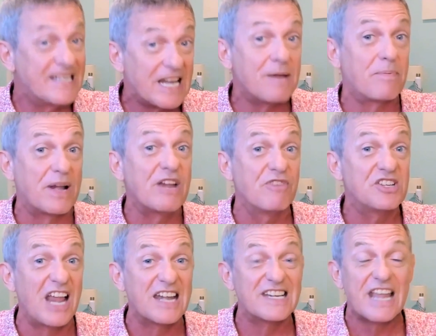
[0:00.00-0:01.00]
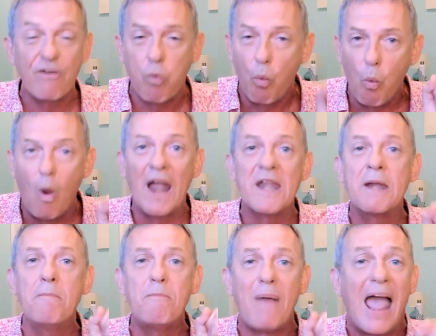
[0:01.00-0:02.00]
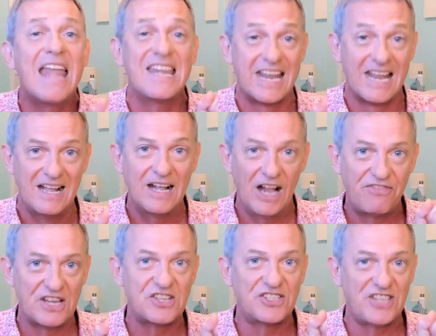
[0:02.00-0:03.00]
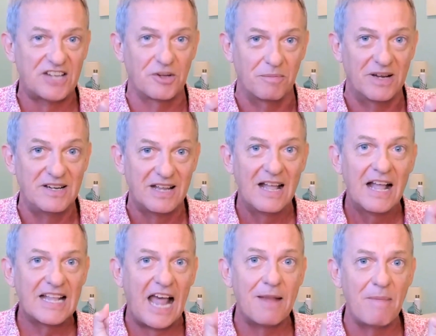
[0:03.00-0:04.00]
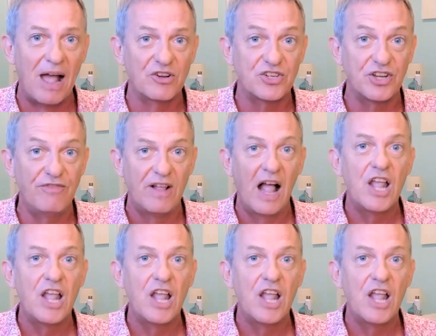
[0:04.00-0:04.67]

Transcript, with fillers: deeply resent if one penny of this settlement came out of